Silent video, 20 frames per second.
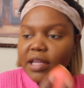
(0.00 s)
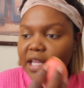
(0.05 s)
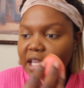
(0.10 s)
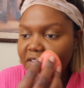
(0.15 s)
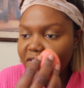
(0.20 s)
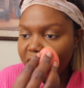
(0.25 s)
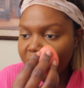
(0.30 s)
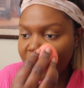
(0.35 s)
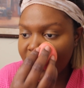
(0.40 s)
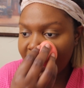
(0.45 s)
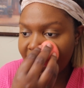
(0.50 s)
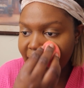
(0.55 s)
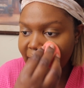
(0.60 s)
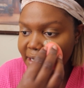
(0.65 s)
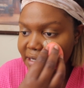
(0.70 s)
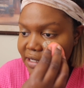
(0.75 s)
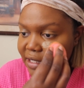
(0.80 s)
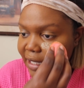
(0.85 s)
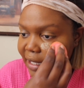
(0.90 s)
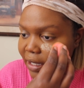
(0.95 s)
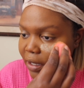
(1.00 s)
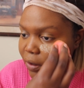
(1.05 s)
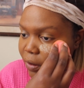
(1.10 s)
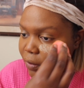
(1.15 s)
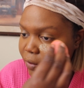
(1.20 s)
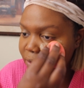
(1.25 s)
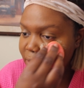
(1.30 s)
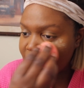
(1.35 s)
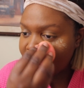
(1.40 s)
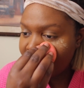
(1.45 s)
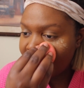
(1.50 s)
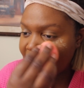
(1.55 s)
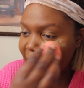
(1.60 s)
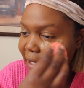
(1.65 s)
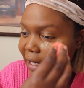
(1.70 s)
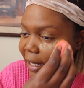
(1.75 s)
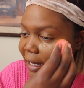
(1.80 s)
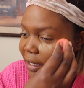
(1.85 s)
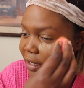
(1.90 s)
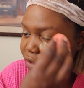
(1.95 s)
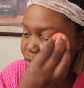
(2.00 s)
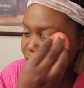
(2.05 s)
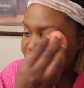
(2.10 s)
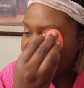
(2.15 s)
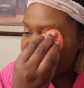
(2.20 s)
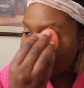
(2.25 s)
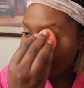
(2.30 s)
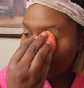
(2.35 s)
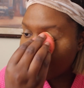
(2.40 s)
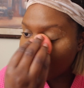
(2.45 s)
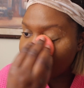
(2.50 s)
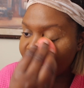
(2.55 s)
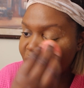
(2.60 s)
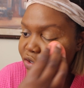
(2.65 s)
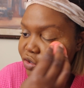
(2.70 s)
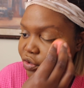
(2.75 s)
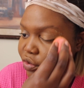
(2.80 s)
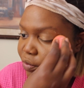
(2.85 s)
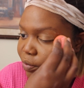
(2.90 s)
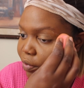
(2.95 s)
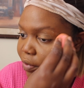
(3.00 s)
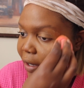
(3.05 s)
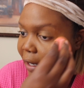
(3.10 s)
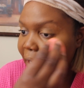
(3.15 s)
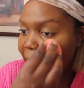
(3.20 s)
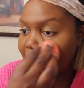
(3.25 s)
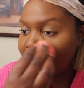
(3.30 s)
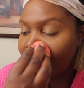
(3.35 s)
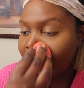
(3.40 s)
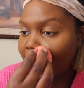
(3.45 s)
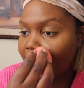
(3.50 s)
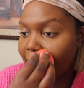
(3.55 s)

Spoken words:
If you're not into like a golden highlight, you'll find it a bit too bright.